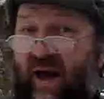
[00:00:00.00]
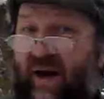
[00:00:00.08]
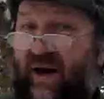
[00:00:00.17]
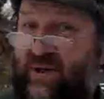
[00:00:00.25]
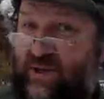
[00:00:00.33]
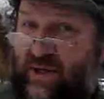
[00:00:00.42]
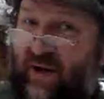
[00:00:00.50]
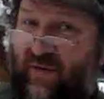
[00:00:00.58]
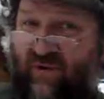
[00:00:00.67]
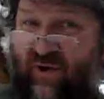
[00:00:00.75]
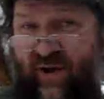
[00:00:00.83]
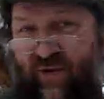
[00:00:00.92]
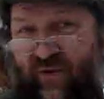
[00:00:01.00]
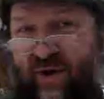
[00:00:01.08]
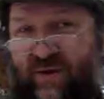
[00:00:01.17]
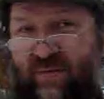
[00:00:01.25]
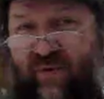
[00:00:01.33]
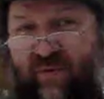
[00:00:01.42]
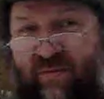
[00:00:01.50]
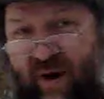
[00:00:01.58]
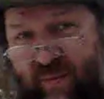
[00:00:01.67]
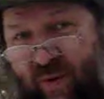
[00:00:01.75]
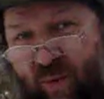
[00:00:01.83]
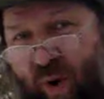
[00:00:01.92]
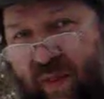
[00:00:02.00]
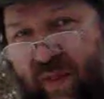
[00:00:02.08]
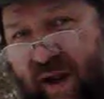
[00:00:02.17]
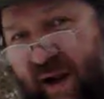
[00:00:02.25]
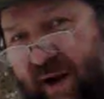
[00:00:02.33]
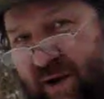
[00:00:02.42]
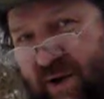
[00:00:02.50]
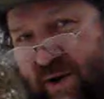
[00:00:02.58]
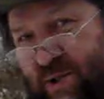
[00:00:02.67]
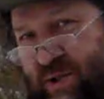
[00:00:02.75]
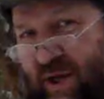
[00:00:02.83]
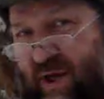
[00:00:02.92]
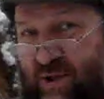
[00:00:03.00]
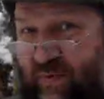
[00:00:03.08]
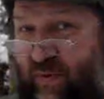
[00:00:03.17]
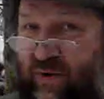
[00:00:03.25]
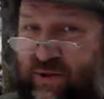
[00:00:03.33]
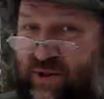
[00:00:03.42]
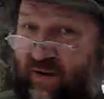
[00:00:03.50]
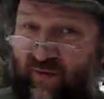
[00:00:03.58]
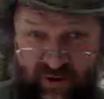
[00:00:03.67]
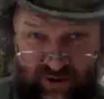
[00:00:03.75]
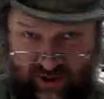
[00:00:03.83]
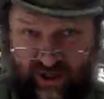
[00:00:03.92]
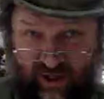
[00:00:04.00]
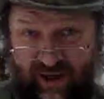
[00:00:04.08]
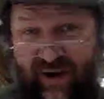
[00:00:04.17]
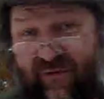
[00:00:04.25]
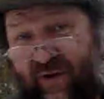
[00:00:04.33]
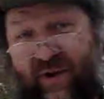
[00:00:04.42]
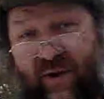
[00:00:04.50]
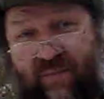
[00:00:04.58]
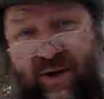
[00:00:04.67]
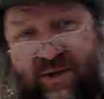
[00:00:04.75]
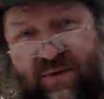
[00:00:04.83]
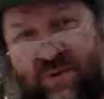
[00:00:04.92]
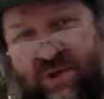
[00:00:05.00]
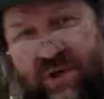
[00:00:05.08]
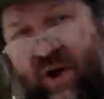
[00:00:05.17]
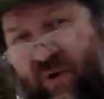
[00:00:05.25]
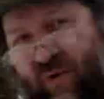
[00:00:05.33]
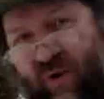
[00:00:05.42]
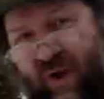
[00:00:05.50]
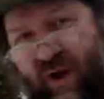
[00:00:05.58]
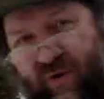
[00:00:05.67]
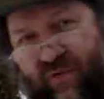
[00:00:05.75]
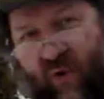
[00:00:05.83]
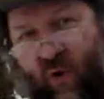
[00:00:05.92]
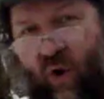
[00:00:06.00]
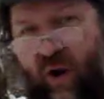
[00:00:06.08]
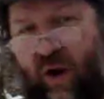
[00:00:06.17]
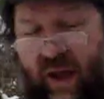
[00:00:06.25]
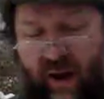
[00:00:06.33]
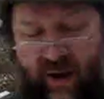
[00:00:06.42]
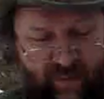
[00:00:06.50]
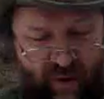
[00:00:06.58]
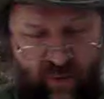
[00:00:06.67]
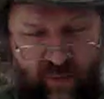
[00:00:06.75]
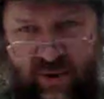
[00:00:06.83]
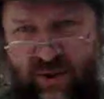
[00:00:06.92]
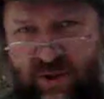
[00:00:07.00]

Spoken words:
Hi, it's the 10th of January. Some of you might be aware that England is experiencing a very significant piece of snowfall at the moment.